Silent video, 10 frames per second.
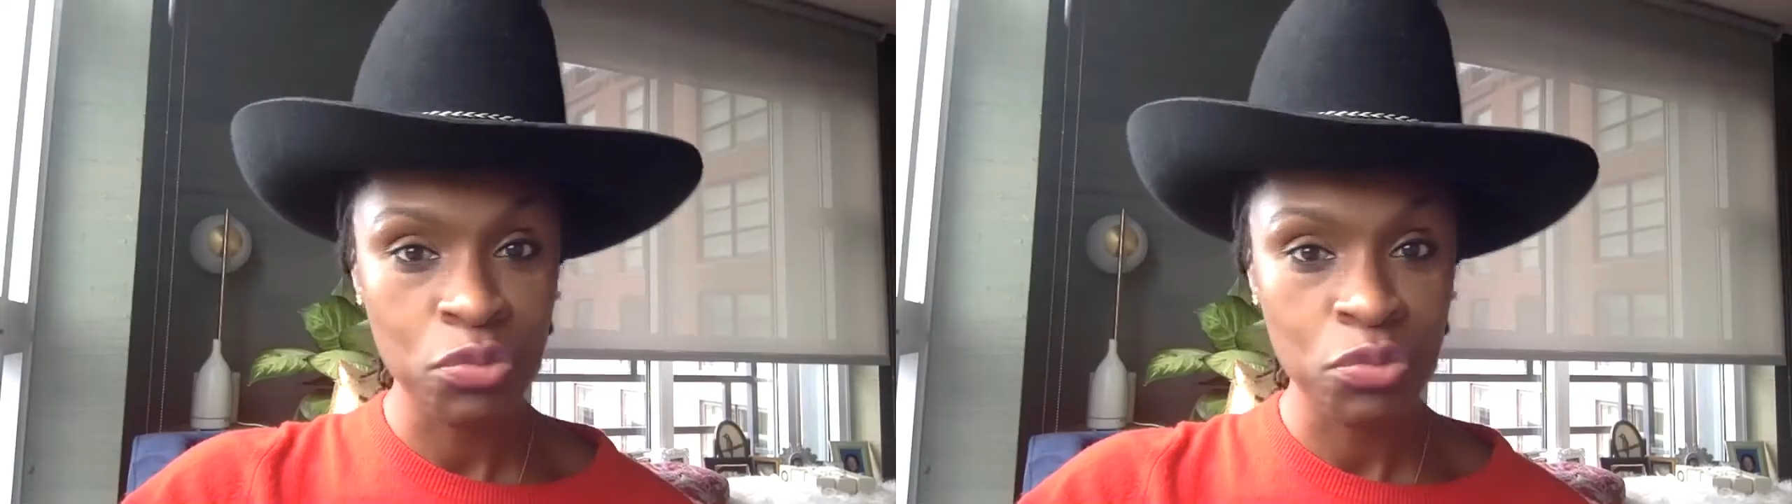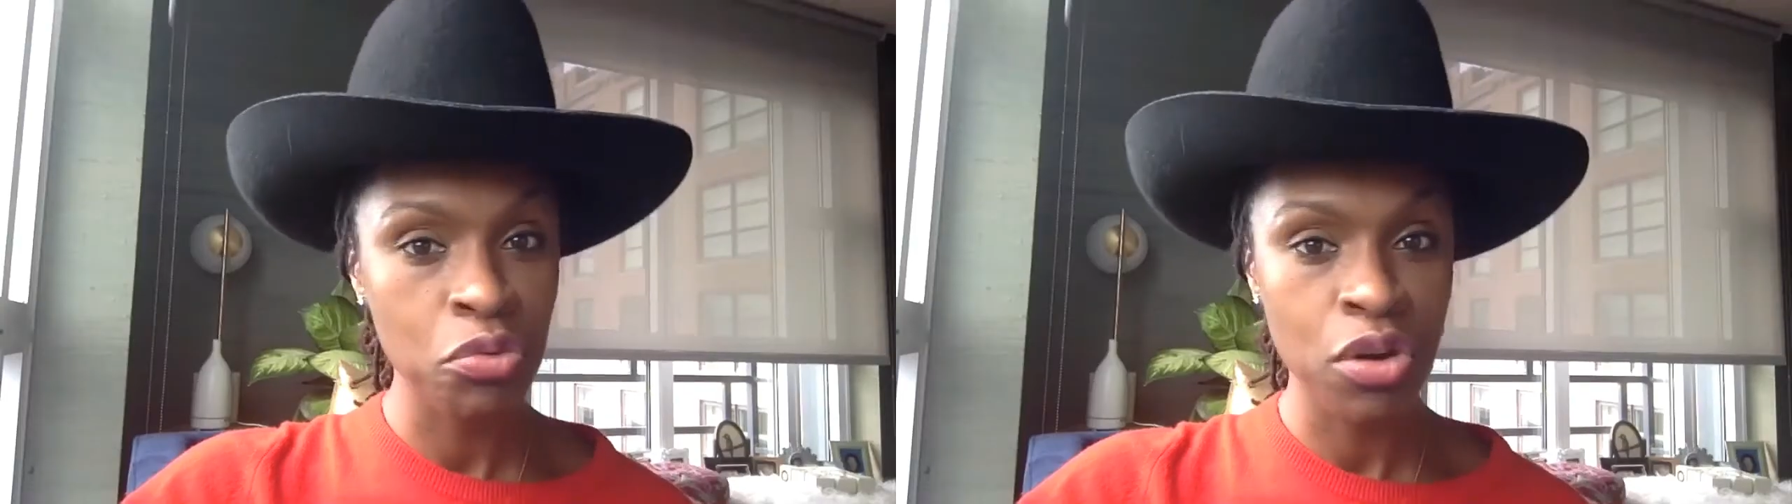
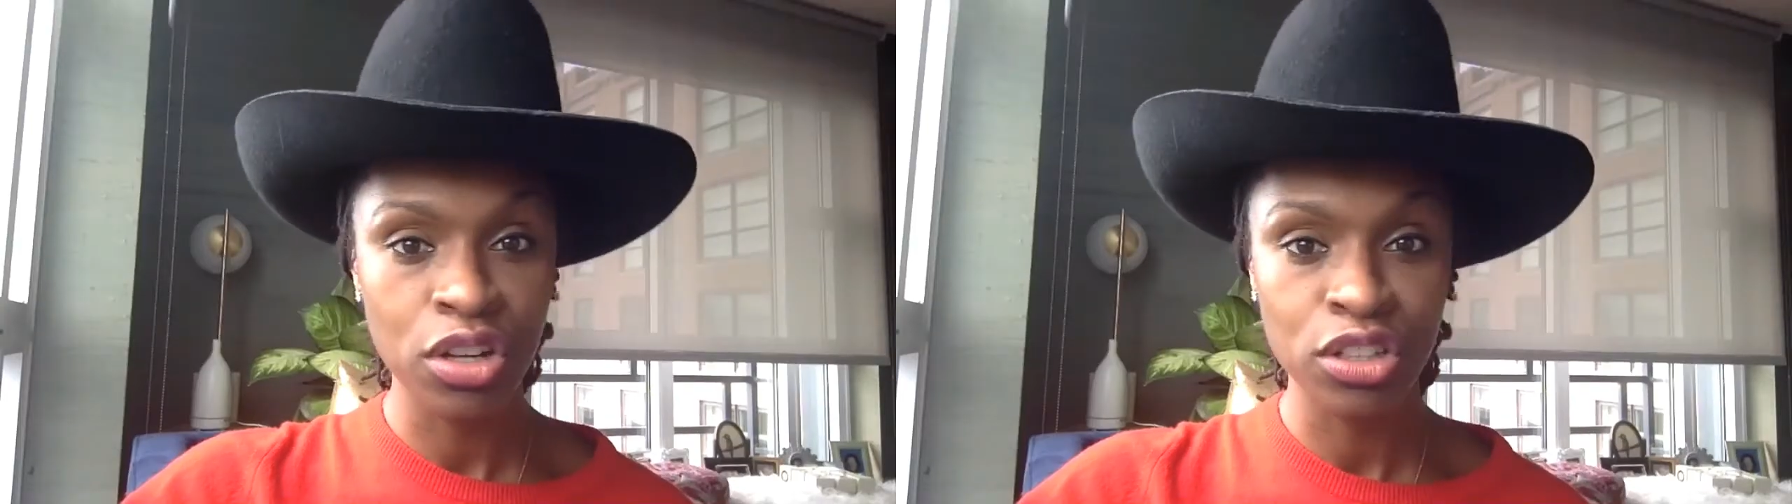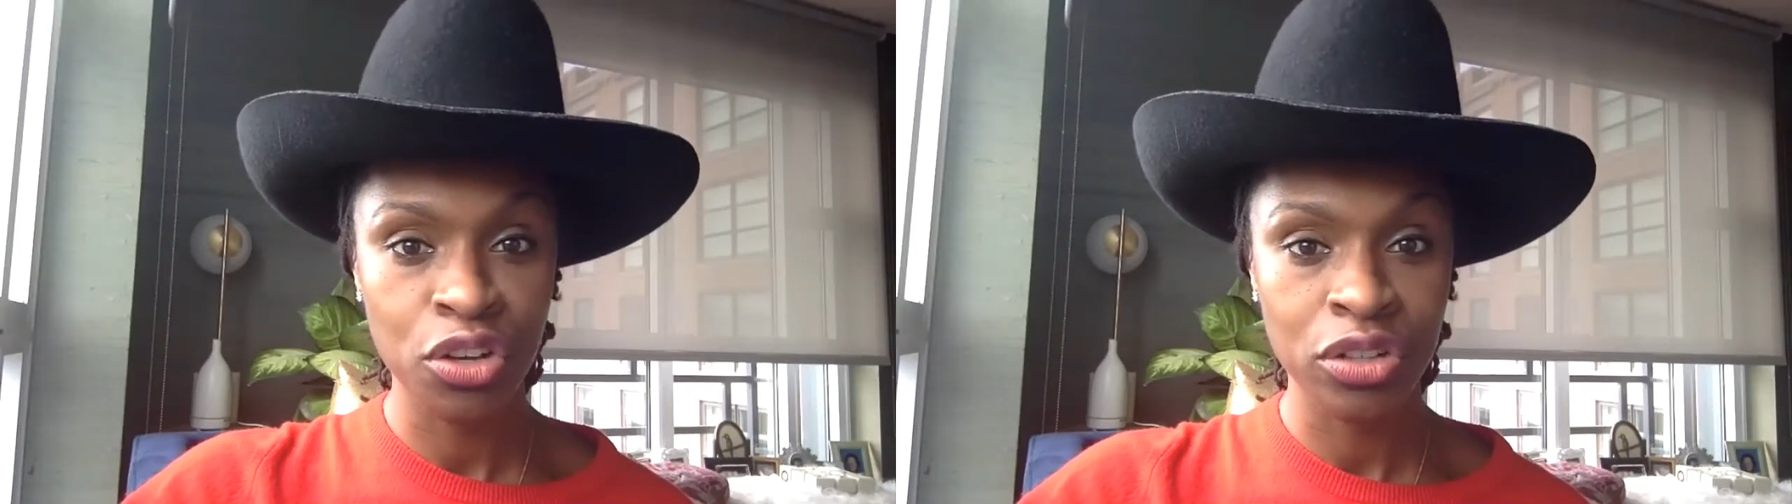
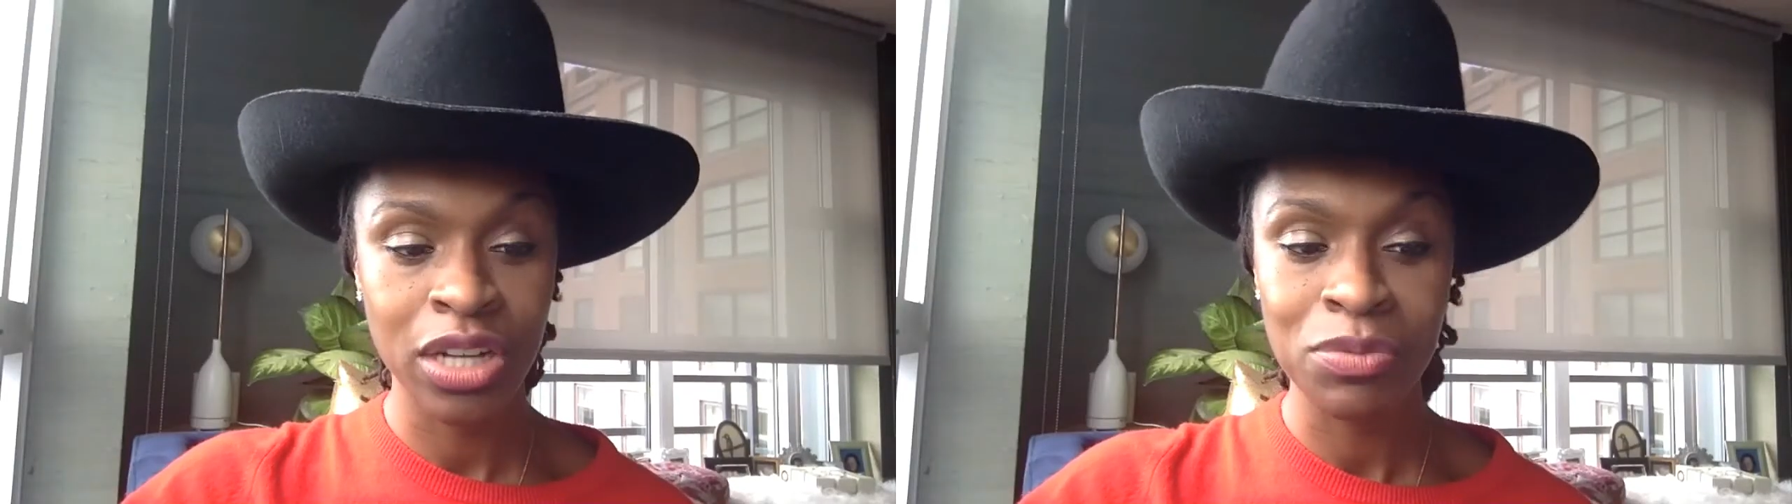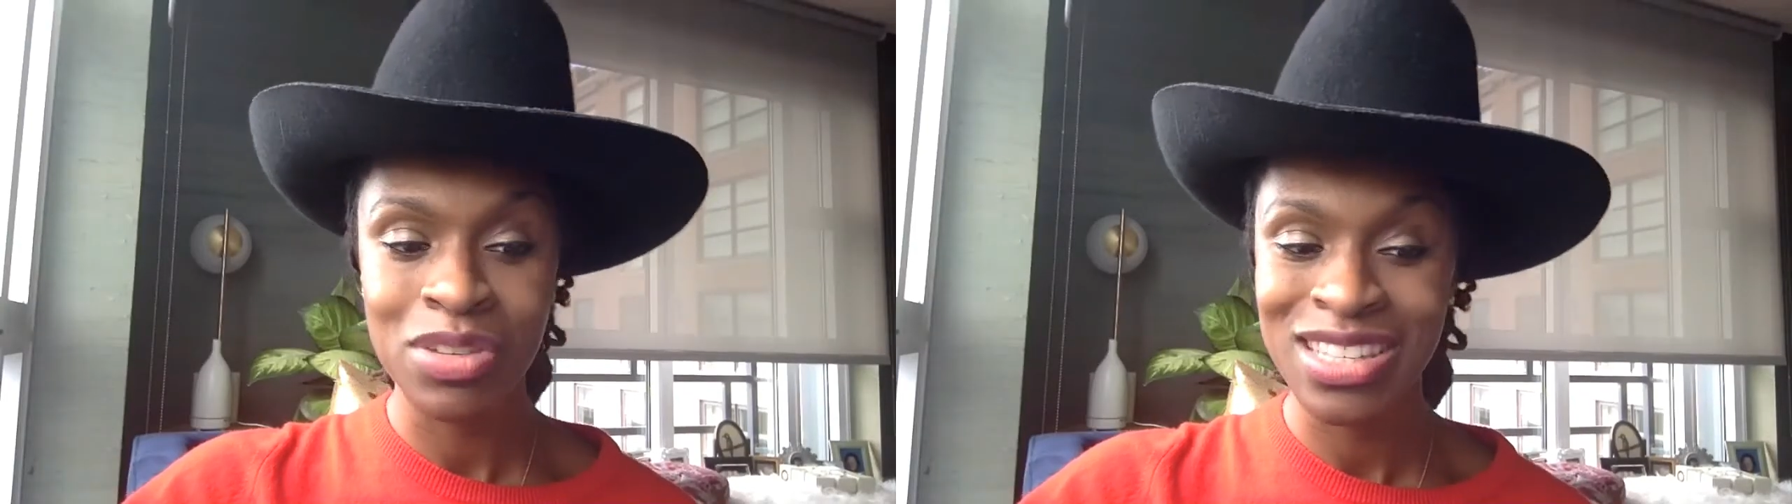workload. And
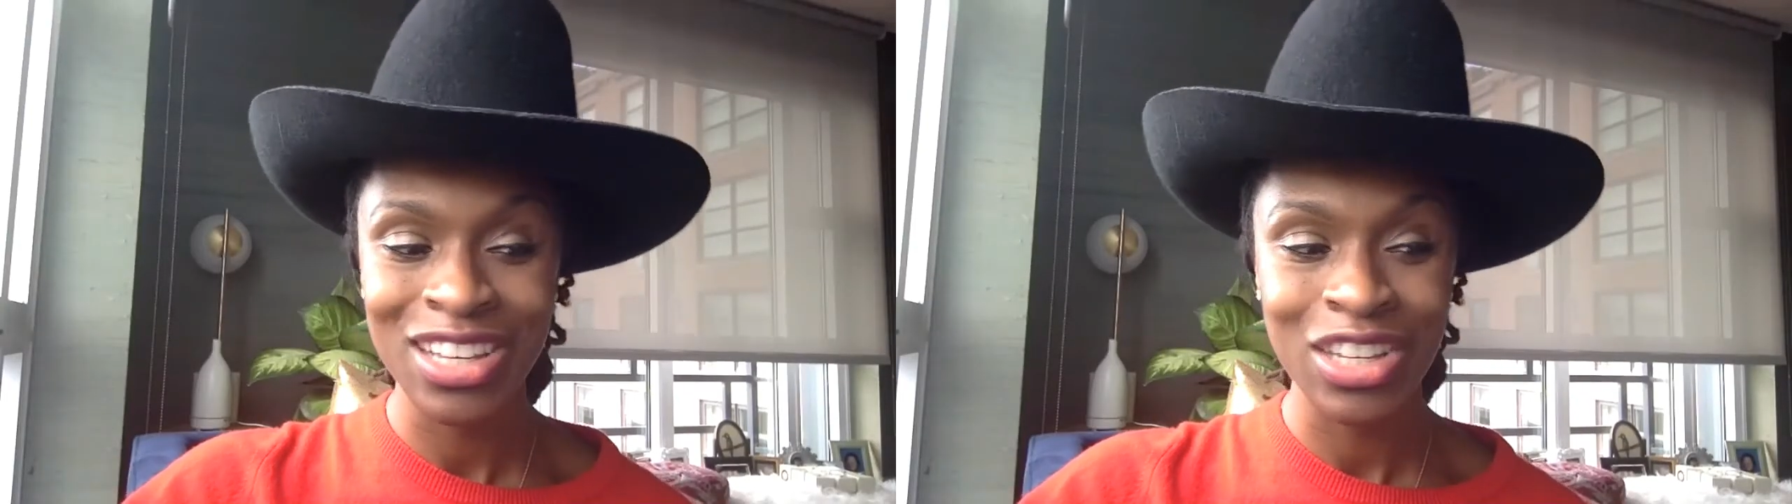I'm just like,